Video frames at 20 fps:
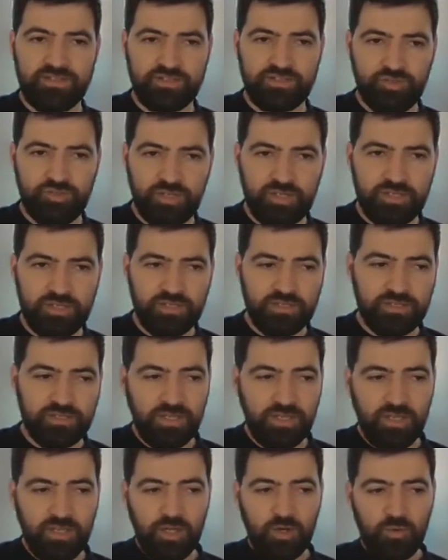training
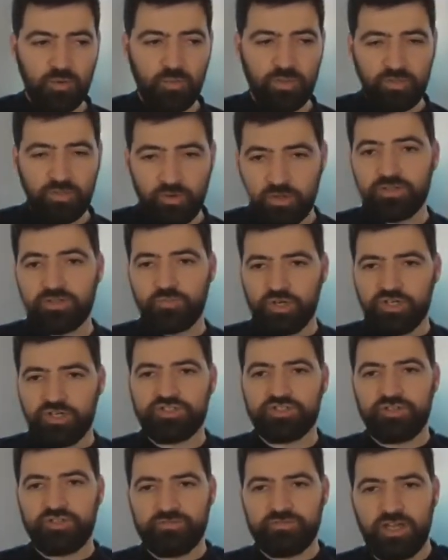with all the
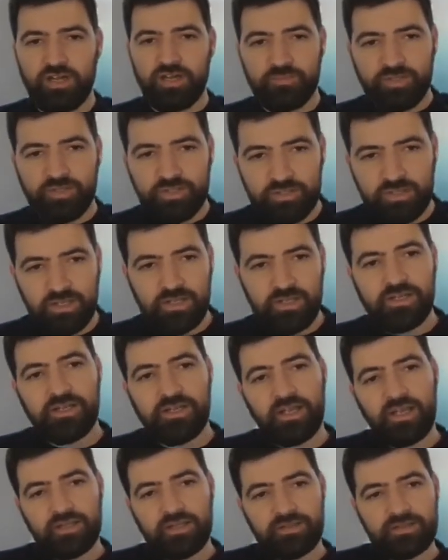branches of the army,
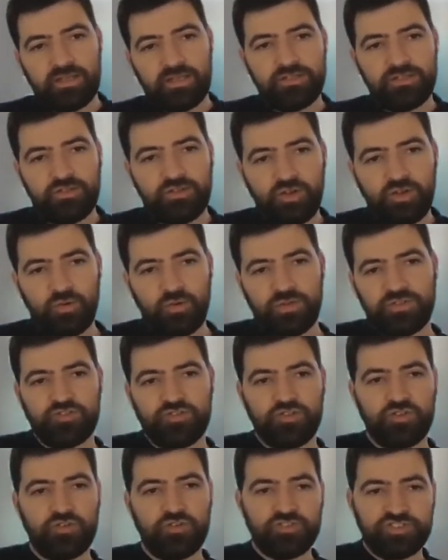and then you go and
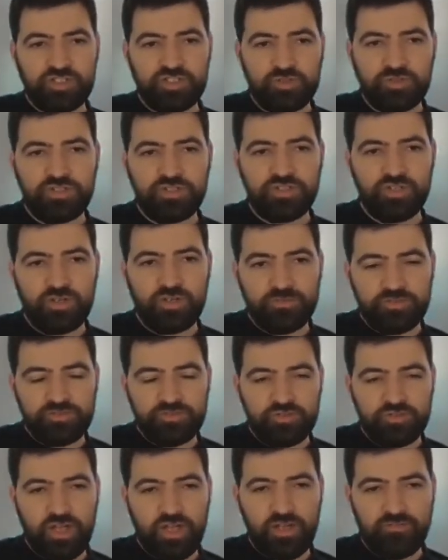serve as R&D
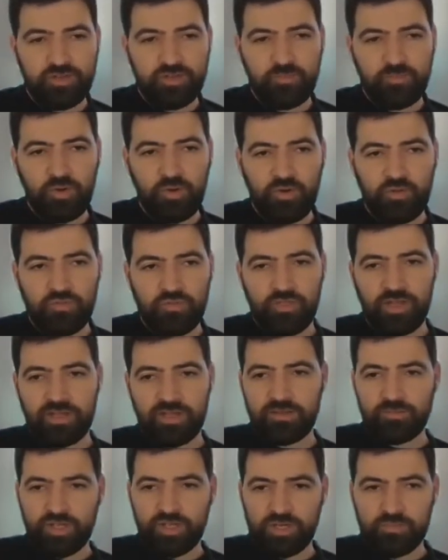officer, having both
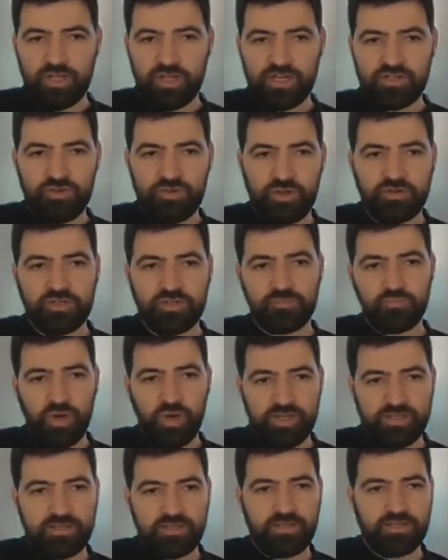academic background and
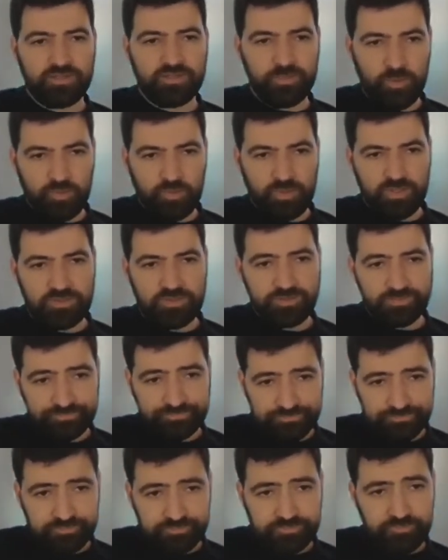practical experience.
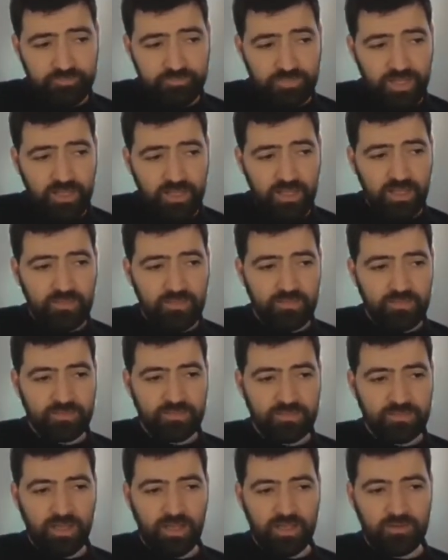
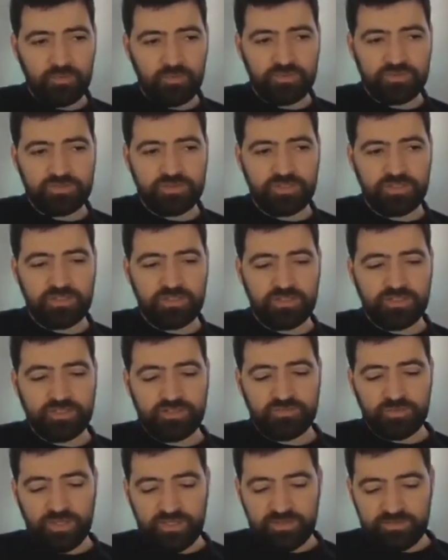And amazing. I was in the
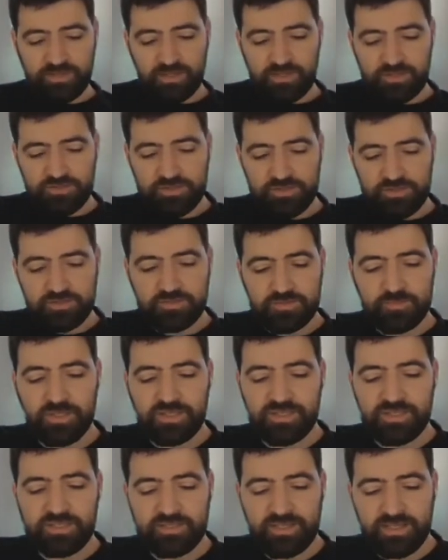Israeli intelligence
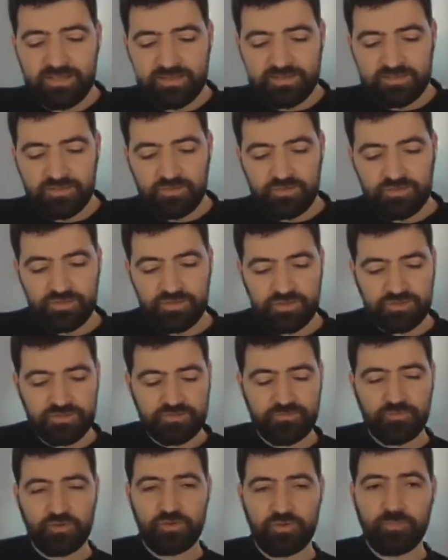building data
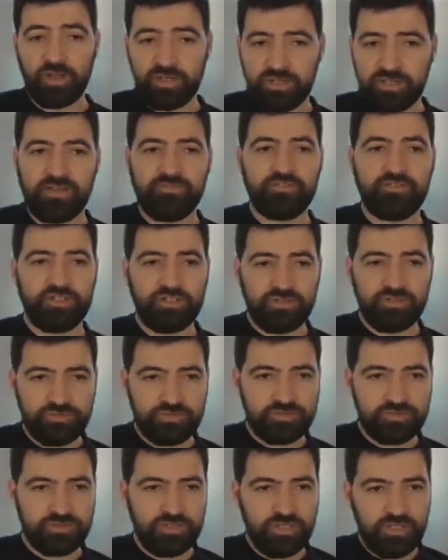solutions for about 11 years,